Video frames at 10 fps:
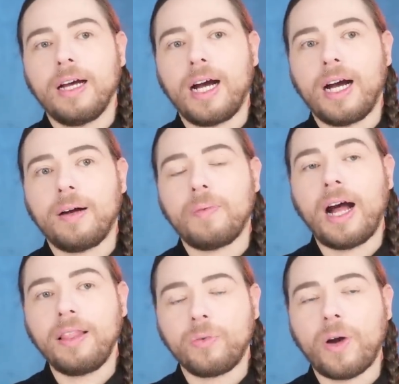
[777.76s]

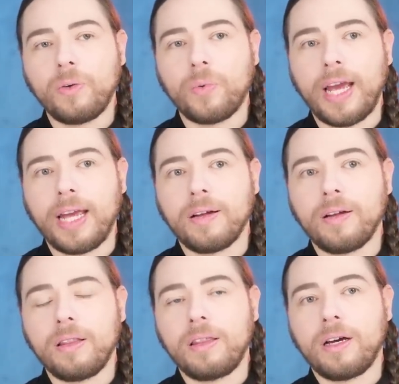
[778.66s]
On the runway,
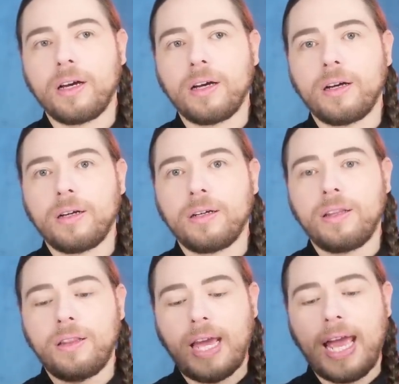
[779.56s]

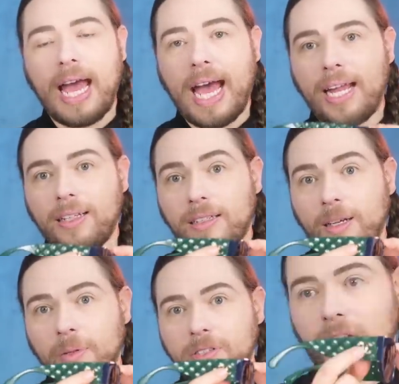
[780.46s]
they had the
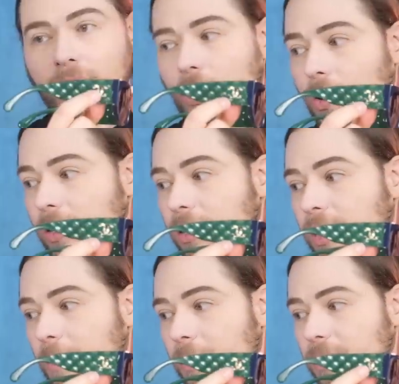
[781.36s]
double logo on the
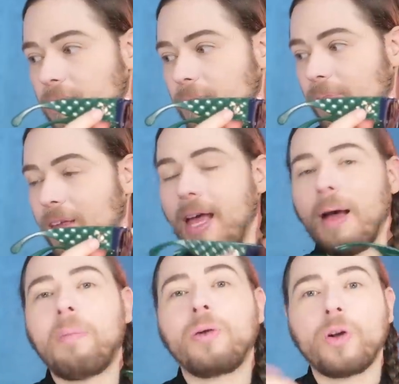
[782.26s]
temples,
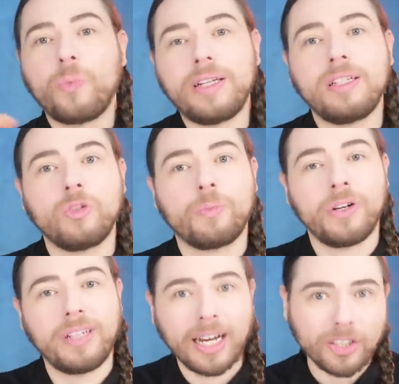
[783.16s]
but what went into
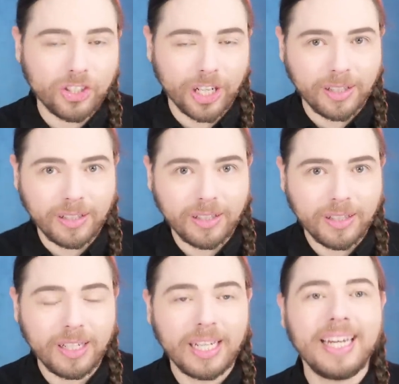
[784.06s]
production
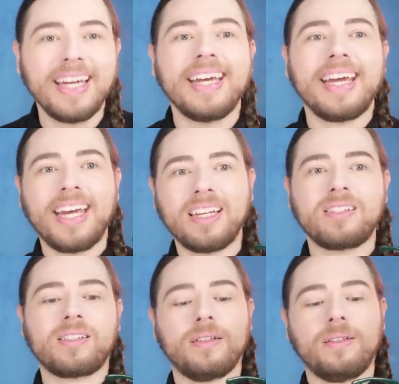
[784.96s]

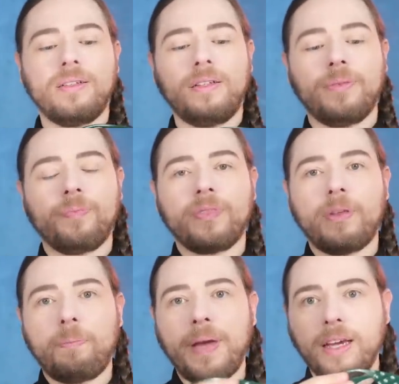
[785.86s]
is
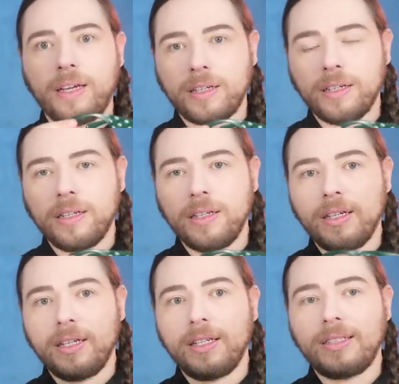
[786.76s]
the pink
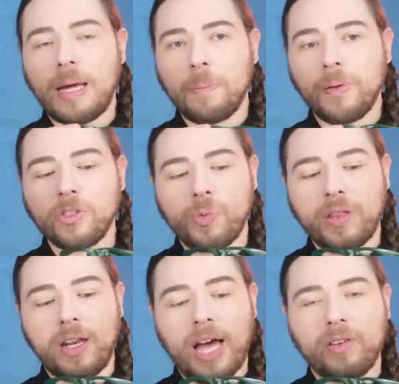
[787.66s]
temples
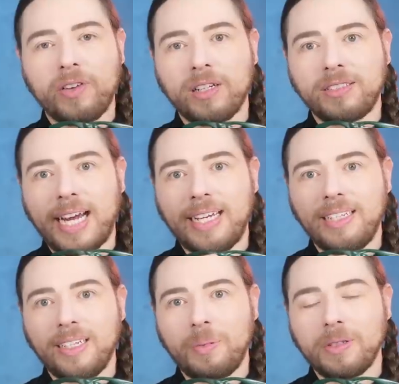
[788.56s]
with a lot of little
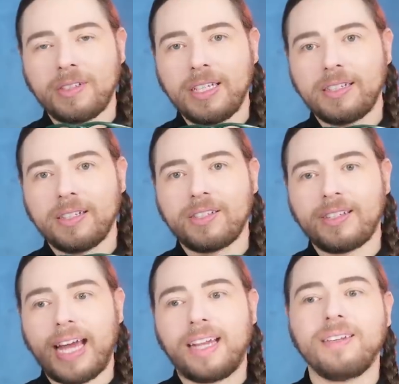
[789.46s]
tiny double C's
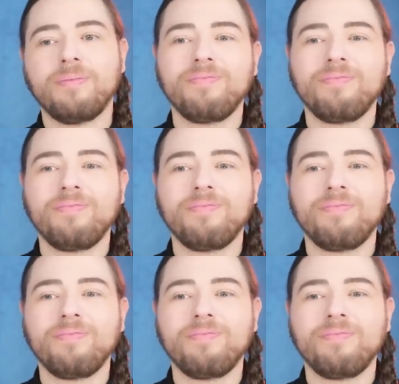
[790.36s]
instead.